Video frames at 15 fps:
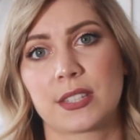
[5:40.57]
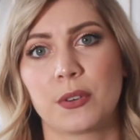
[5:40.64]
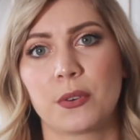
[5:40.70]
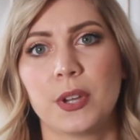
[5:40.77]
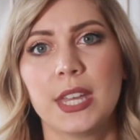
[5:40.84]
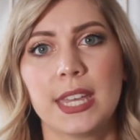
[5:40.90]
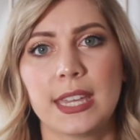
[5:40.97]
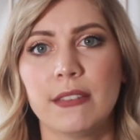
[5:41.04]
So
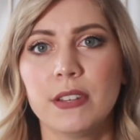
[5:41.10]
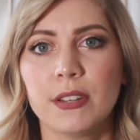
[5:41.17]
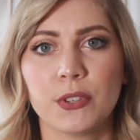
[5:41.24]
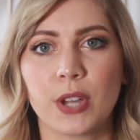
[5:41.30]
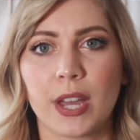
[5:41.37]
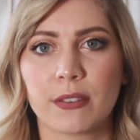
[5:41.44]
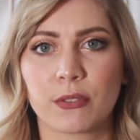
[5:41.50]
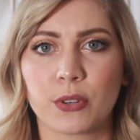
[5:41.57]
even if you
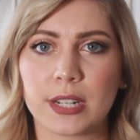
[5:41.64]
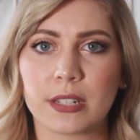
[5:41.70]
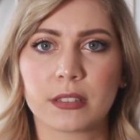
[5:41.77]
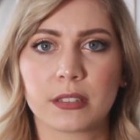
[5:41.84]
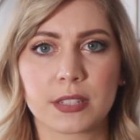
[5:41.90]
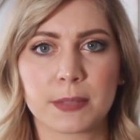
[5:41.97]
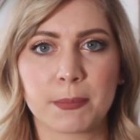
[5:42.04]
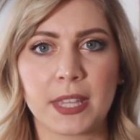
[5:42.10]
kind of create a
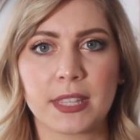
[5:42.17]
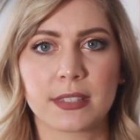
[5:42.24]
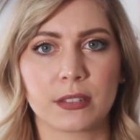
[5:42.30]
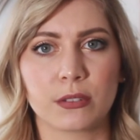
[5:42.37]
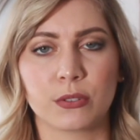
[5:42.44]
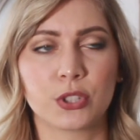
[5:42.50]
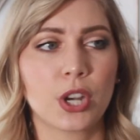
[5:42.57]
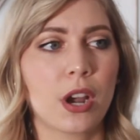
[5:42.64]
little space, a
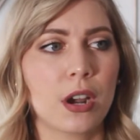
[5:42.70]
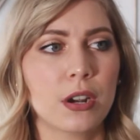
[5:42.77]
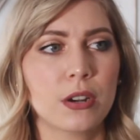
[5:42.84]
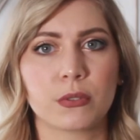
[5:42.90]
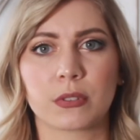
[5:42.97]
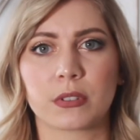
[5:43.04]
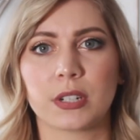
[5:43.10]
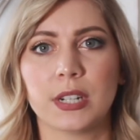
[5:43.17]
little jar,
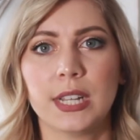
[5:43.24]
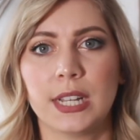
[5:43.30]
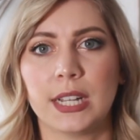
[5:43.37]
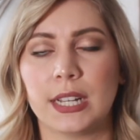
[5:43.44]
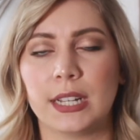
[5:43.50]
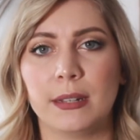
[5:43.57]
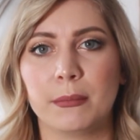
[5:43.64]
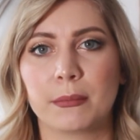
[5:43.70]
or
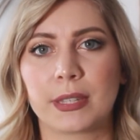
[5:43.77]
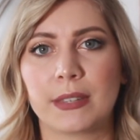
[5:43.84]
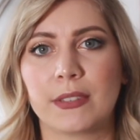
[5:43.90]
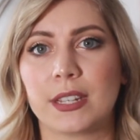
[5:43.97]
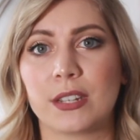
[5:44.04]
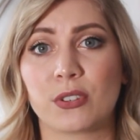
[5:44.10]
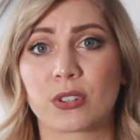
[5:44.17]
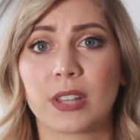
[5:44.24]

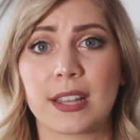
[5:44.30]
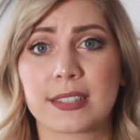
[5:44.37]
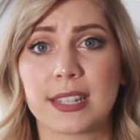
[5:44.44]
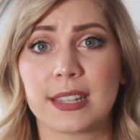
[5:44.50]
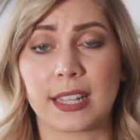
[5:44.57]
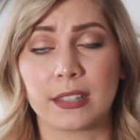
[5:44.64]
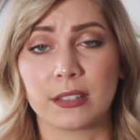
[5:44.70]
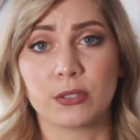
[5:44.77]
even in your closet
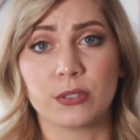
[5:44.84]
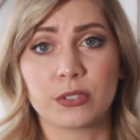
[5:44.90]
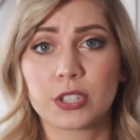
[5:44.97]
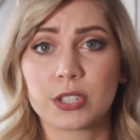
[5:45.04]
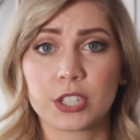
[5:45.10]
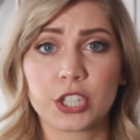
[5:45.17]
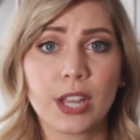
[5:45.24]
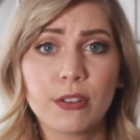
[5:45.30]
like a little
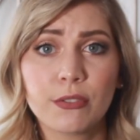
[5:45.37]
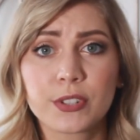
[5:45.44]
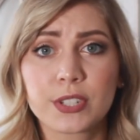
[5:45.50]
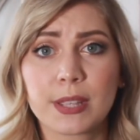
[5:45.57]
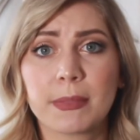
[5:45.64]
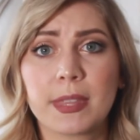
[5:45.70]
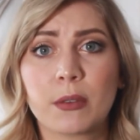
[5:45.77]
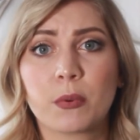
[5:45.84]
shelf or
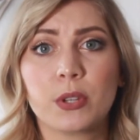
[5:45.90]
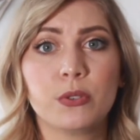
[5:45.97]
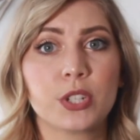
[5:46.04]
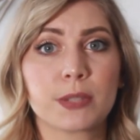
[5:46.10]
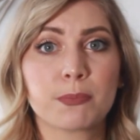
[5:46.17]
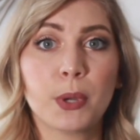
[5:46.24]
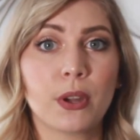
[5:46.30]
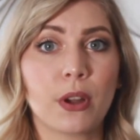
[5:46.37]
something where you
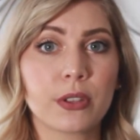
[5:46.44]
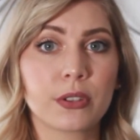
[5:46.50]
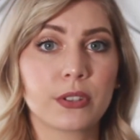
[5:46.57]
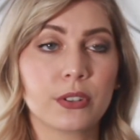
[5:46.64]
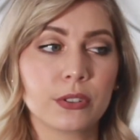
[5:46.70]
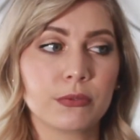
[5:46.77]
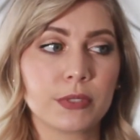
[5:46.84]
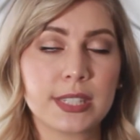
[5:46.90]
just put all
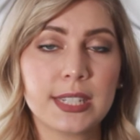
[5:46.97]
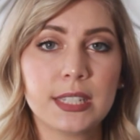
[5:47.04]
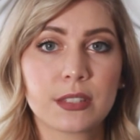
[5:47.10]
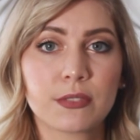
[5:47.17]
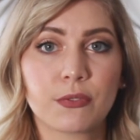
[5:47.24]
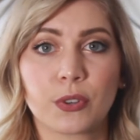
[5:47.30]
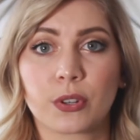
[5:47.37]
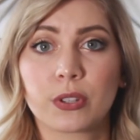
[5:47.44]
your
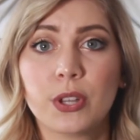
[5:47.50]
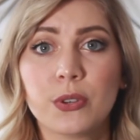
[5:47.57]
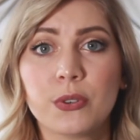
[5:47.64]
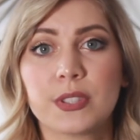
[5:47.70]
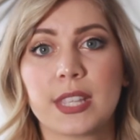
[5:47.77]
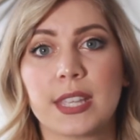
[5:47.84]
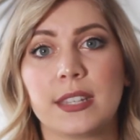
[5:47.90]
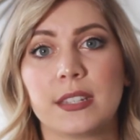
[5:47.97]
receipts for
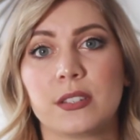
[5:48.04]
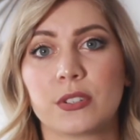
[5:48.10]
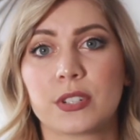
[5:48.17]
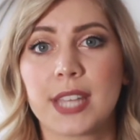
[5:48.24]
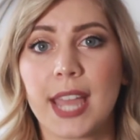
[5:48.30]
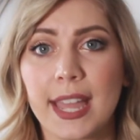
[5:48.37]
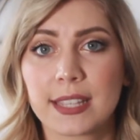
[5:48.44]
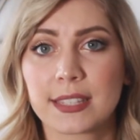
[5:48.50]
clothes and your
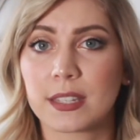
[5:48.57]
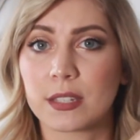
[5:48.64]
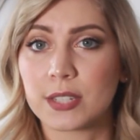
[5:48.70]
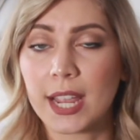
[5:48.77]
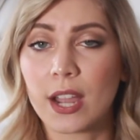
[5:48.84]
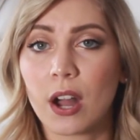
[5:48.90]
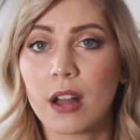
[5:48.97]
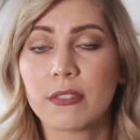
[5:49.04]
tags that you
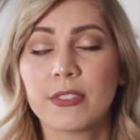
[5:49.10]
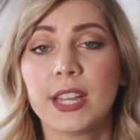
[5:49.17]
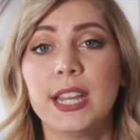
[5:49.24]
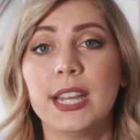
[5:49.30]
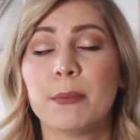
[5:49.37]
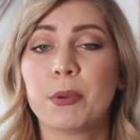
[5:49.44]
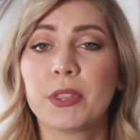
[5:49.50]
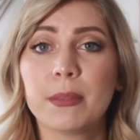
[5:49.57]
take off,
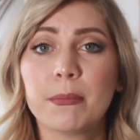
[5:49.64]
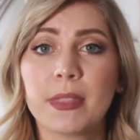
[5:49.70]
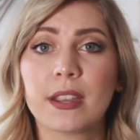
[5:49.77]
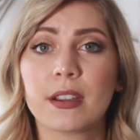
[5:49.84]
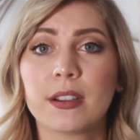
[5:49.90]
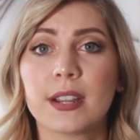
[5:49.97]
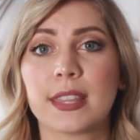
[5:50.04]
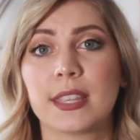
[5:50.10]
put them
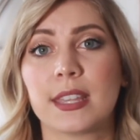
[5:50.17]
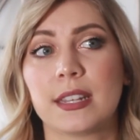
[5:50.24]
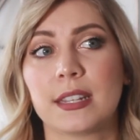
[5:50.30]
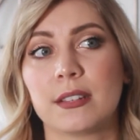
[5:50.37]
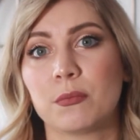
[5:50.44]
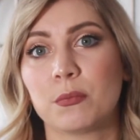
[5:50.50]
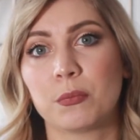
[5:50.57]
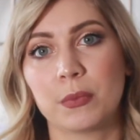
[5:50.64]
there, and then
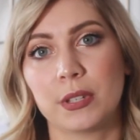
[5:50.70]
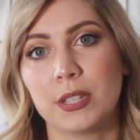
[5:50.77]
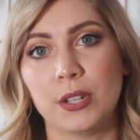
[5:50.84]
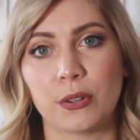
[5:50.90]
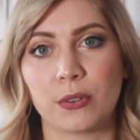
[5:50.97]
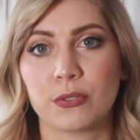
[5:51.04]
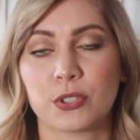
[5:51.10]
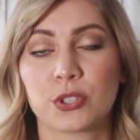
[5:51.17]
you
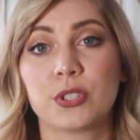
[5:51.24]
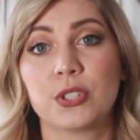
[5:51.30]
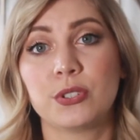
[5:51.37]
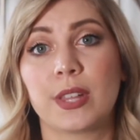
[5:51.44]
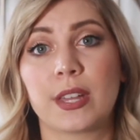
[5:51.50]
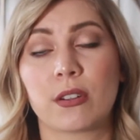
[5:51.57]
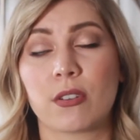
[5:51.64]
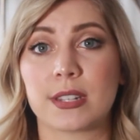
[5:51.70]
know, should
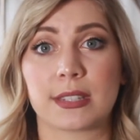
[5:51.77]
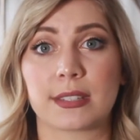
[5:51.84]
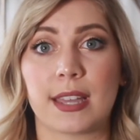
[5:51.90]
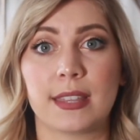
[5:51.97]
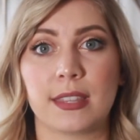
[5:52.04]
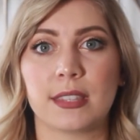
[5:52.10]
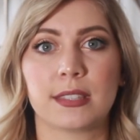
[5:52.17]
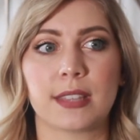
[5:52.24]
you later on
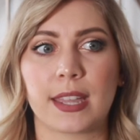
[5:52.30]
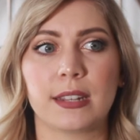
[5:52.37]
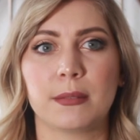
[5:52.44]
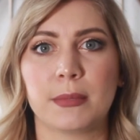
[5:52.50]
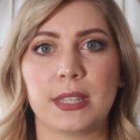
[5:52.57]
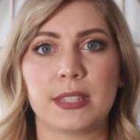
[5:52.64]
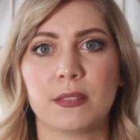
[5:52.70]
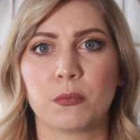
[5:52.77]
decide that this
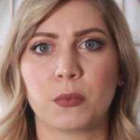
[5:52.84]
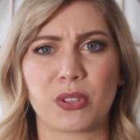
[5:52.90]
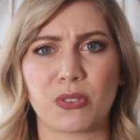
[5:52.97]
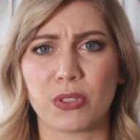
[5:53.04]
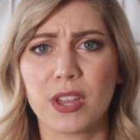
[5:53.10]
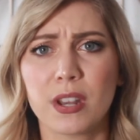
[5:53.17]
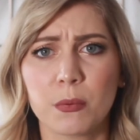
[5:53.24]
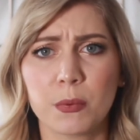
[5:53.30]
item isn't what you
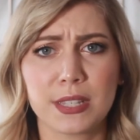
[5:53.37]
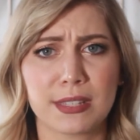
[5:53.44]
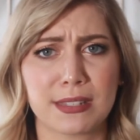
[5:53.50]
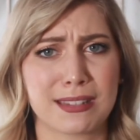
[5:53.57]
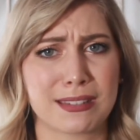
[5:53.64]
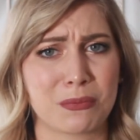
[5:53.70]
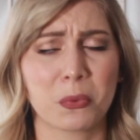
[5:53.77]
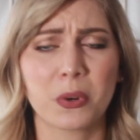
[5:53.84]
thought it was, it
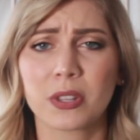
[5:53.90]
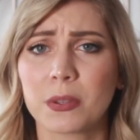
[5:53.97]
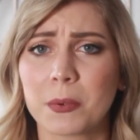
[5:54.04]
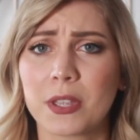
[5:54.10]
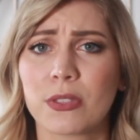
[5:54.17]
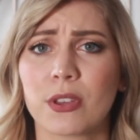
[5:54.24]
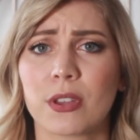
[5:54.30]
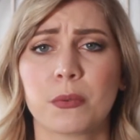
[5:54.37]
doesn't work the way
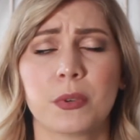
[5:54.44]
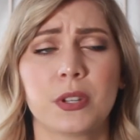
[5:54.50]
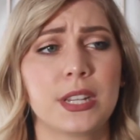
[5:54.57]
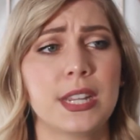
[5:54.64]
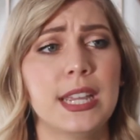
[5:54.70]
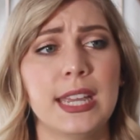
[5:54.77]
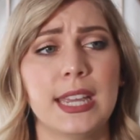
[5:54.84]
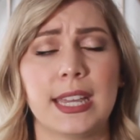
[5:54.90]
you thought it would,
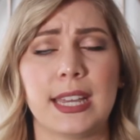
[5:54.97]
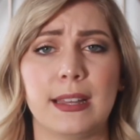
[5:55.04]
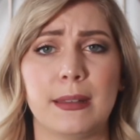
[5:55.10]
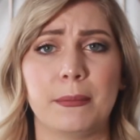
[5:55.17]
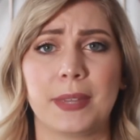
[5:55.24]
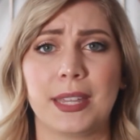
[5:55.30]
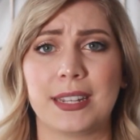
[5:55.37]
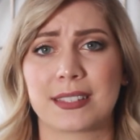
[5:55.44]

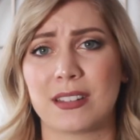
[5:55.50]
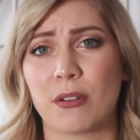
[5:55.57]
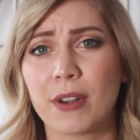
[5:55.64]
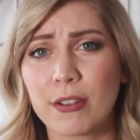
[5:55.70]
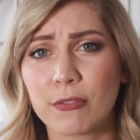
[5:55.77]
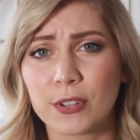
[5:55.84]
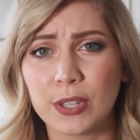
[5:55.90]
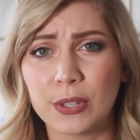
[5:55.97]
and it's not
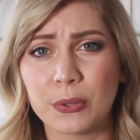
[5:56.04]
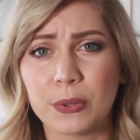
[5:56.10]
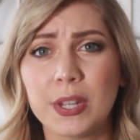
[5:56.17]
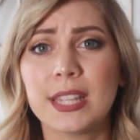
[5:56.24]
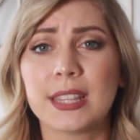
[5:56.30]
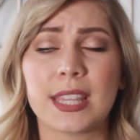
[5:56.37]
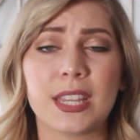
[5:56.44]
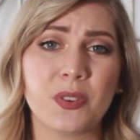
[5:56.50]
right for you,
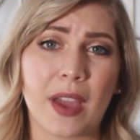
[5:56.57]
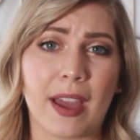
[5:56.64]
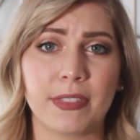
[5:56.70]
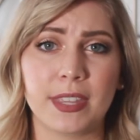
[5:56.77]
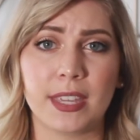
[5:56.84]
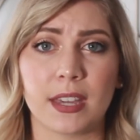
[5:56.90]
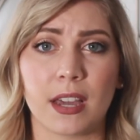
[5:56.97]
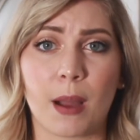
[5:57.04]
then you have
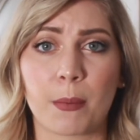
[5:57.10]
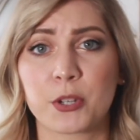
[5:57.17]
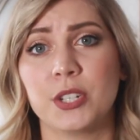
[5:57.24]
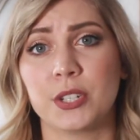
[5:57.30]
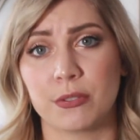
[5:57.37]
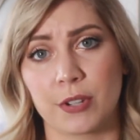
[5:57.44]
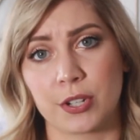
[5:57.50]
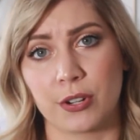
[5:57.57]
the option
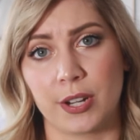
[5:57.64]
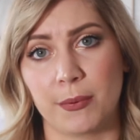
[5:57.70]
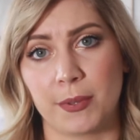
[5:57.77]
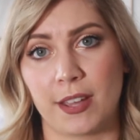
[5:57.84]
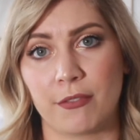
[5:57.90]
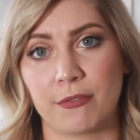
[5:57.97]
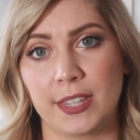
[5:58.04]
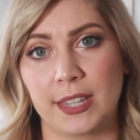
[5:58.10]
to return it
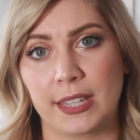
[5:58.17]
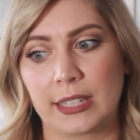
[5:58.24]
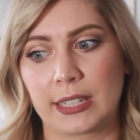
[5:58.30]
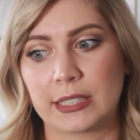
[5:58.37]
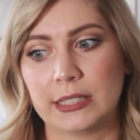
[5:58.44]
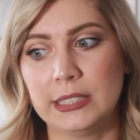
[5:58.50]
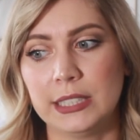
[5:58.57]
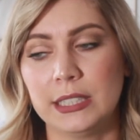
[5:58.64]
without feeling like,
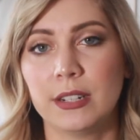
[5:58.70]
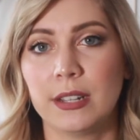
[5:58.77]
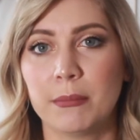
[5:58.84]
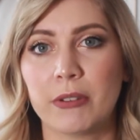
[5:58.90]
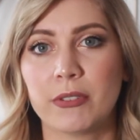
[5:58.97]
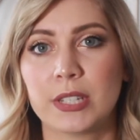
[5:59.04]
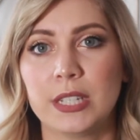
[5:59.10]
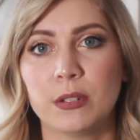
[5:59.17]
oh, I don't have
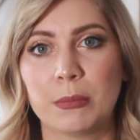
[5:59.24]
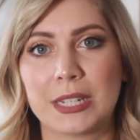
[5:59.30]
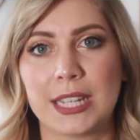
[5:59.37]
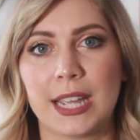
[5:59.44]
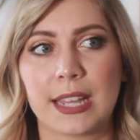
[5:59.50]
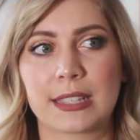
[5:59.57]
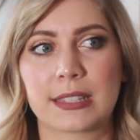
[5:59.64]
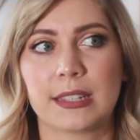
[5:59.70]
my receipt or my
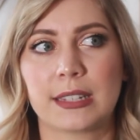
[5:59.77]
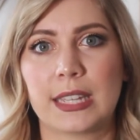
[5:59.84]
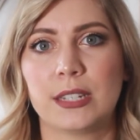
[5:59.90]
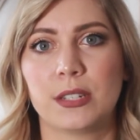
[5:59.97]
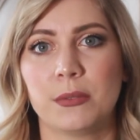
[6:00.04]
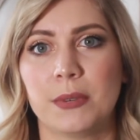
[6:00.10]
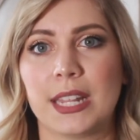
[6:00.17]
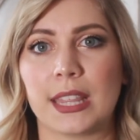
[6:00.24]
tags, I
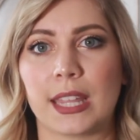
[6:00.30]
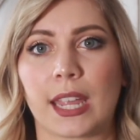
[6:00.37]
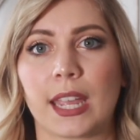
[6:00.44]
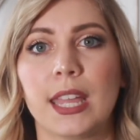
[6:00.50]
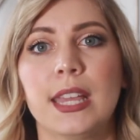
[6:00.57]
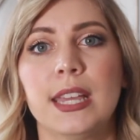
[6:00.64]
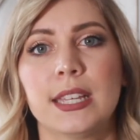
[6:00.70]
can't do anything.